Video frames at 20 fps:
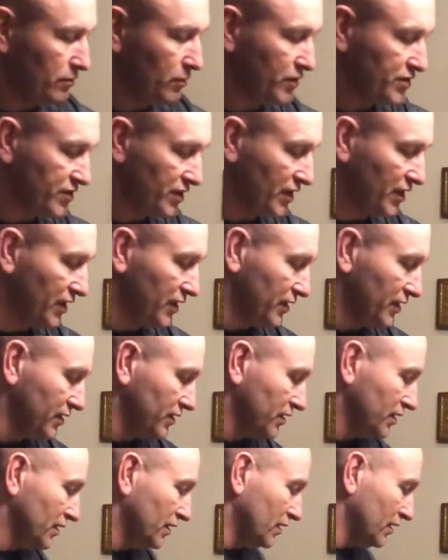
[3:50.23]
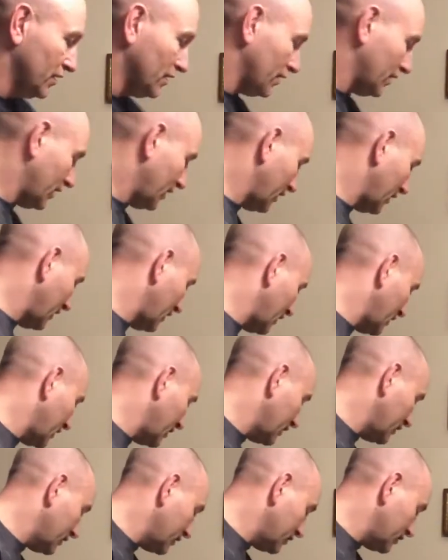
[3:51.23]
in it.
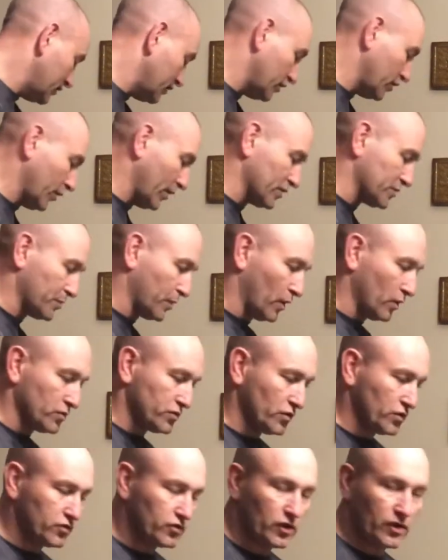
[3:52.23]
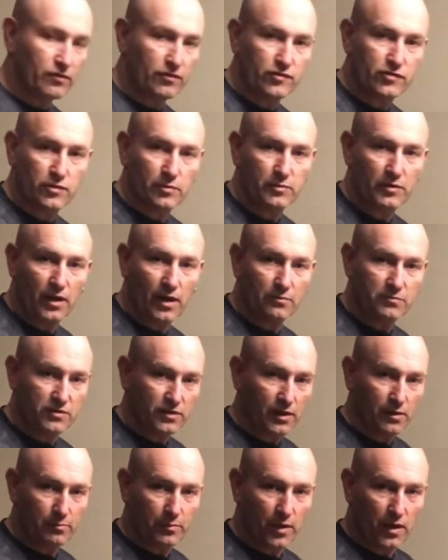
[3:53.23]
The U.S. Postal Service, sometimes you
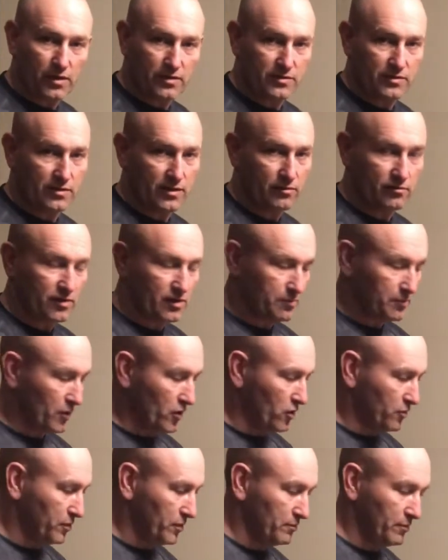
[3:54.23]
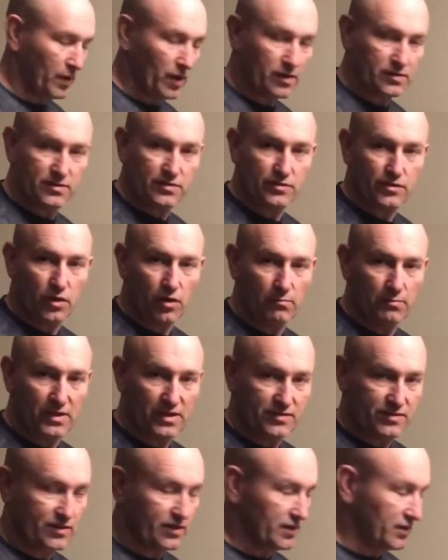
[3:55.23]
get boxes that rip open, boxes go
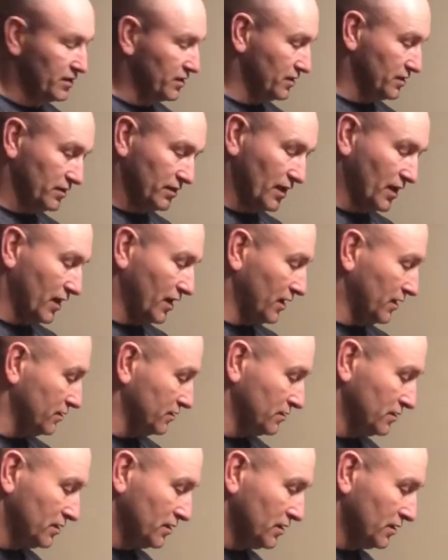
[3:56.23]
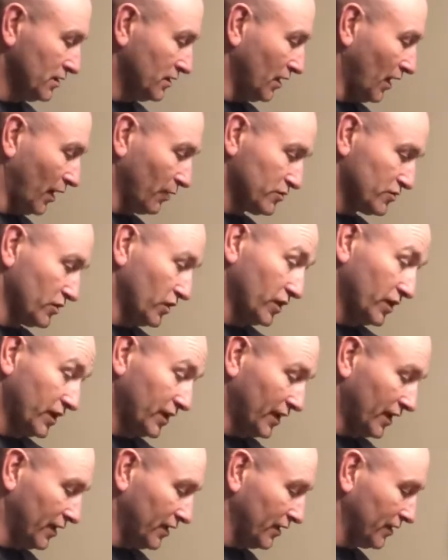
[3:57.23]
missing. I was lucky
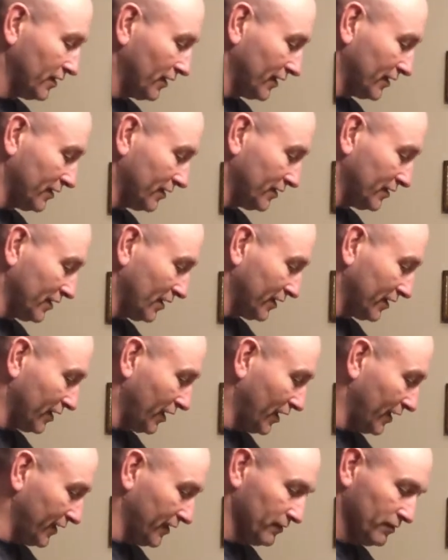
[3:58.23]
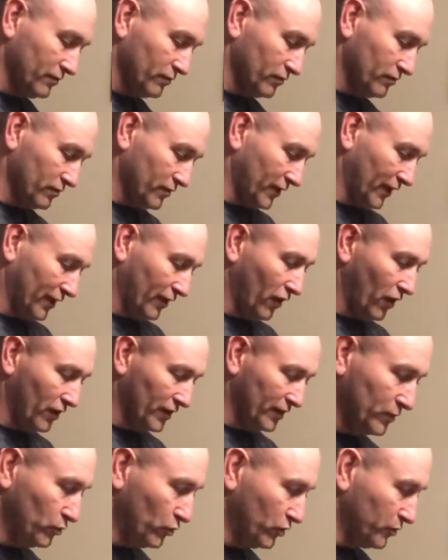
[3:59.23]
that I got it all
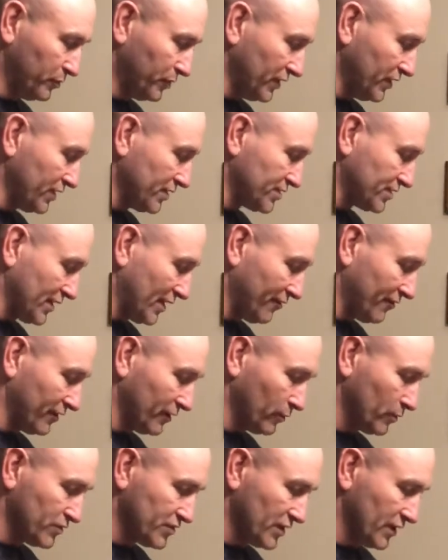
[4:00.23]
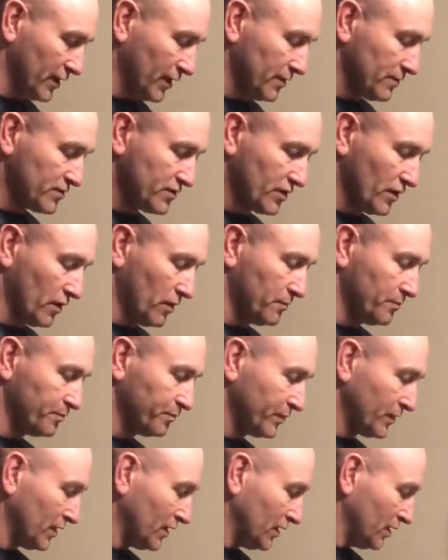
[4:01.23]
one piece and everything was in it. So
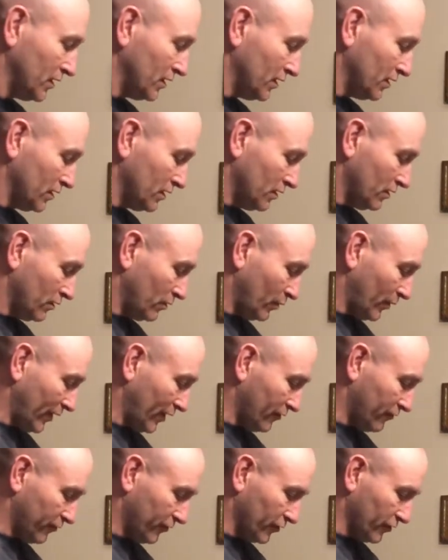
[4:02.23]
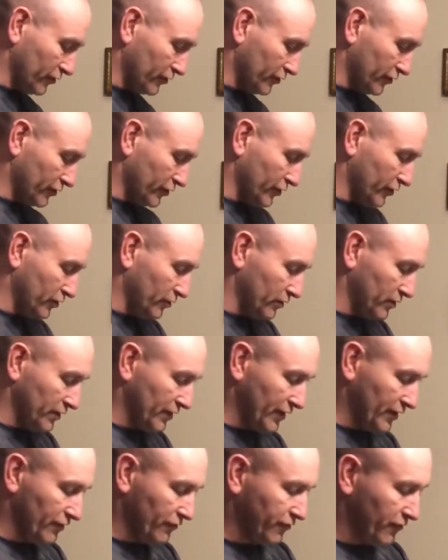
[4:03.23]
without further ado,
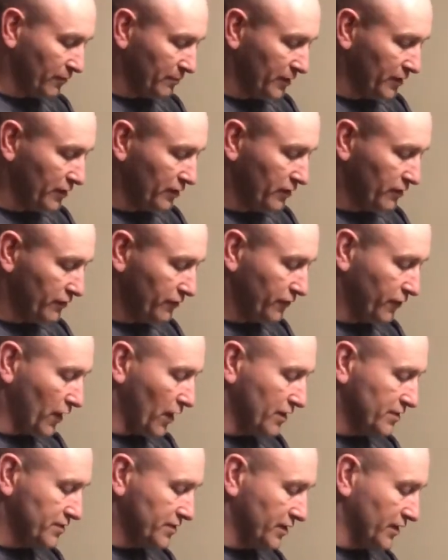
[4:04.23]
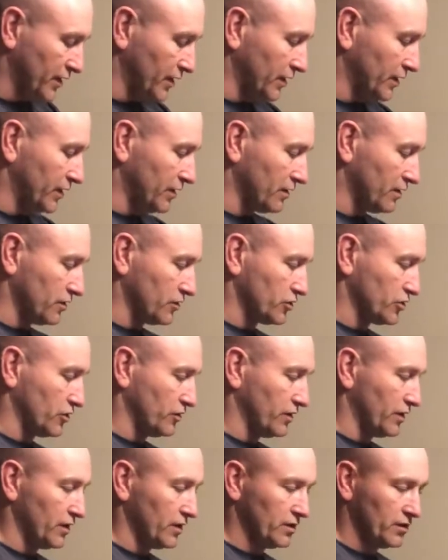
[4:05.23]
here from the Fox kit here, I'll show
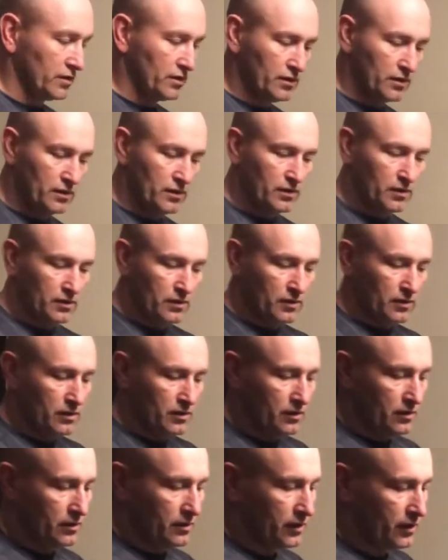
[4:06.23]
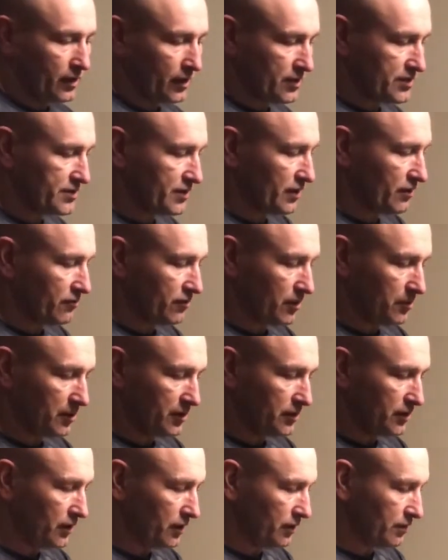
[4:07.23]
you. Got a set of rubber
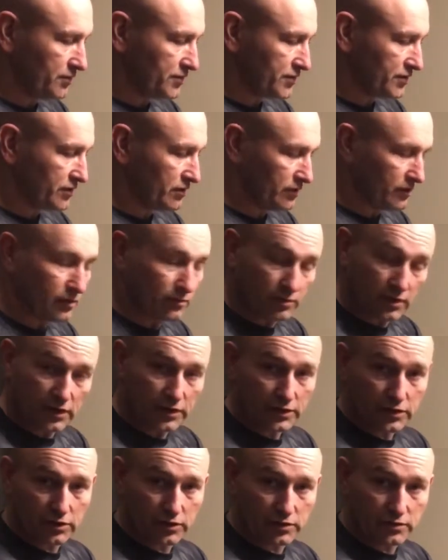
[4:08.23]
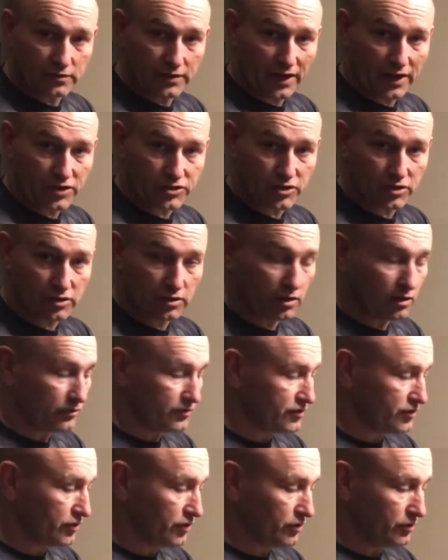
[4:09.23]
gloves. They're really good texture gloves
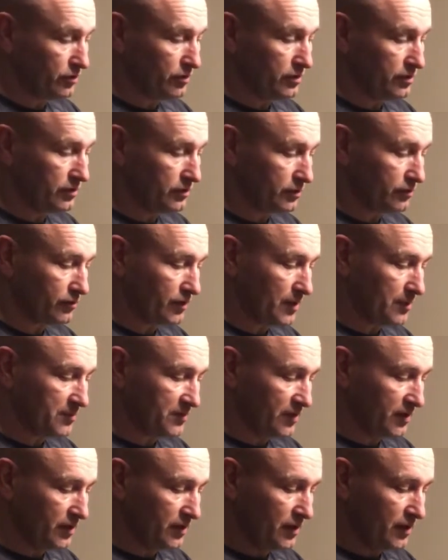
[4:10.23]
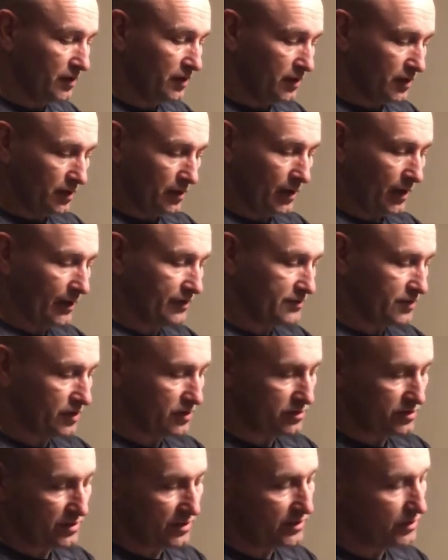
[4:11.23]
too, gripped. As you can
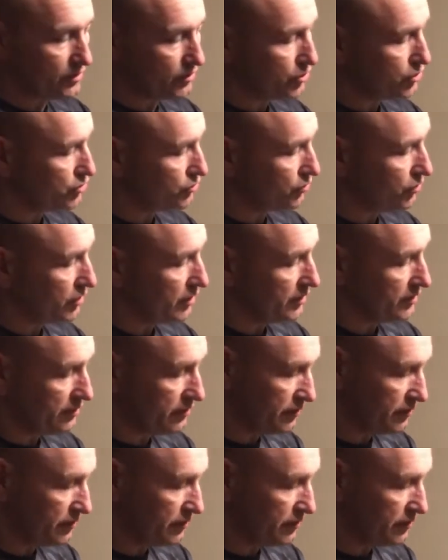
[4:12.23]
see, they're short